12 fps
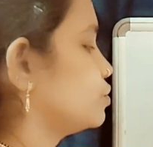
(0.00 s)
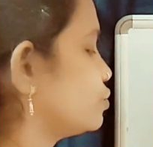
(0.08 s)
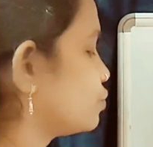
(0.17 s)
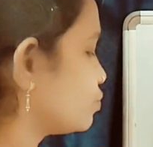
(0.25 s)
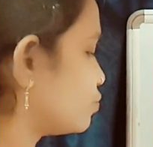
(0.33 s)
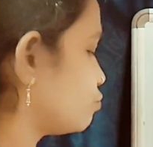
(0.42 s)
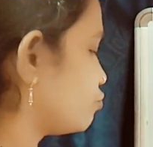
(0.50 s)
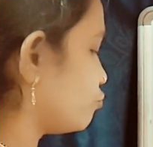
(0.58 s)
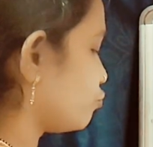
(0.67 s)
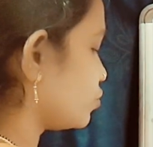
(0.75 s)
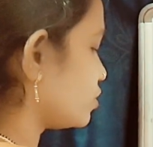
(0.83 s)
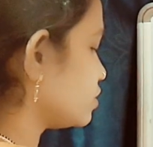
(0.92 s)
So
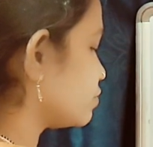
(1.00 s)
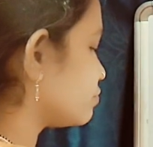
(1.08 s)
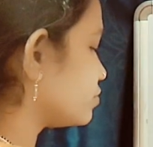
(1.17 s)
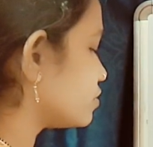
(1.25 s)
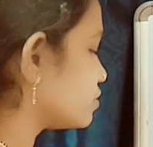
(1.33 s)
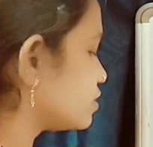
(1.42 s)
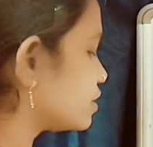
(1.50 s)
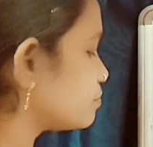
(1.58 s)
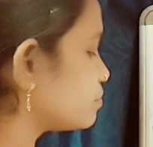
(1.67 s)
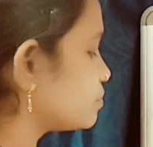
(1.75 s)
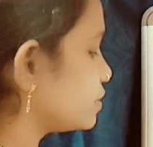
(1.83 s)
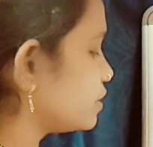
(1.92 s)
what is the first
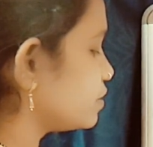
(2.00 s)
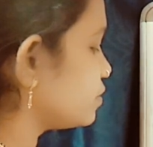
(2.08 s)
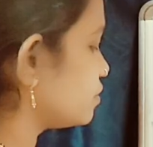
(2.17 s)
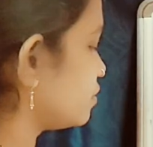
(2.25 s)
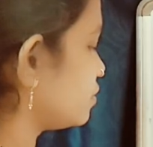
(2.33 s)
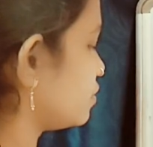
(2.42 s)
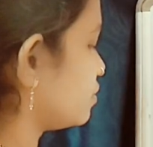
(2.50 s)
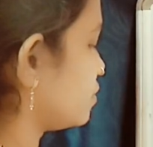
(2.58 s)
step here?